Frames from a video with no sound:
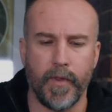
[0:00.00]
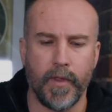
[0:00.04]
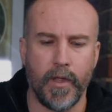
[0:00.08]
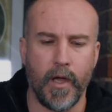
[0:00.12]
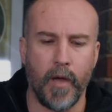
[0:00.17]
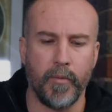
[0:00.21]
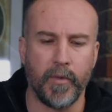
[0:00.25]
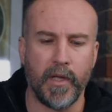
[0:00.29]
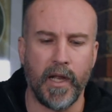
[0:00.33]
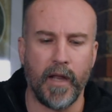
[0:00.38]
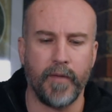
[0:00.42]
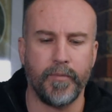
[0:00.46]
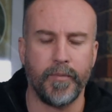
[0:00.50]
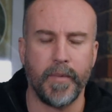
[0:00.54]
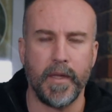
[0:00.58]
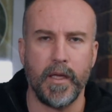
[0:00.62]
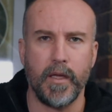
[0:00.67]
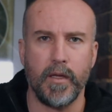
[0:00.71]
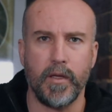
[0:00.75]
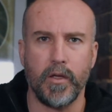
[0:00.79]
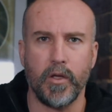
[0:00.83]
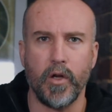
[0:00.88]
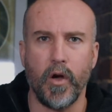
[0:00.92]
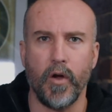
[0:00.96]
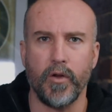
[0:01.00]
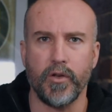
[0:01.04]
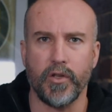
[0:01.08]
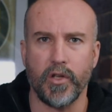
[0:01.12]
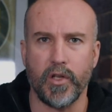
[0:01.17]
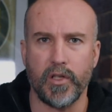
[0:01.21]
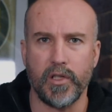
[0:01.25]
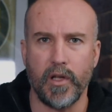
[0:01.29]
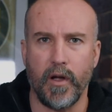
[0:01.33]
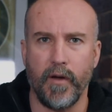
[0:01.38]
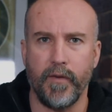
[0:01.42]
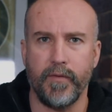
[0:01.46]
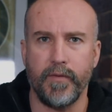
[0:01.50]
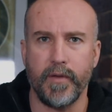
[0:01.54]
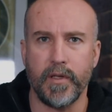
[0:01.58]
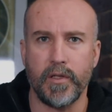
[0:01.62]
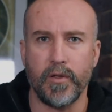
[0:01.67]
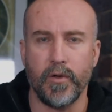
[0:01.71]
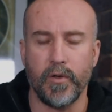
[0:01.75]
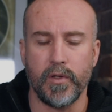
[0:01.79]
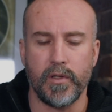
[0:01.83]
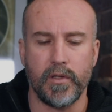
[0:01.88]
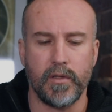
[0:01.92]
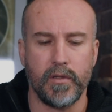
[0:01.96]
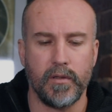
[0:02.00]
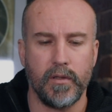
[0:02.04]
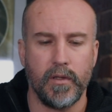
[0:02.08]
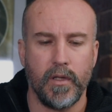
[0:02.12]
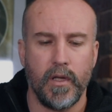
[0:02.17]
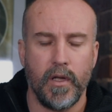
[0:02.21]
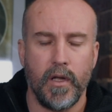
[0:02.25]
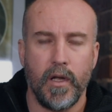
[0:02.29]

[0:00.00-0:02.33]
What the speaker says: that I'm going to have to be conscious of is because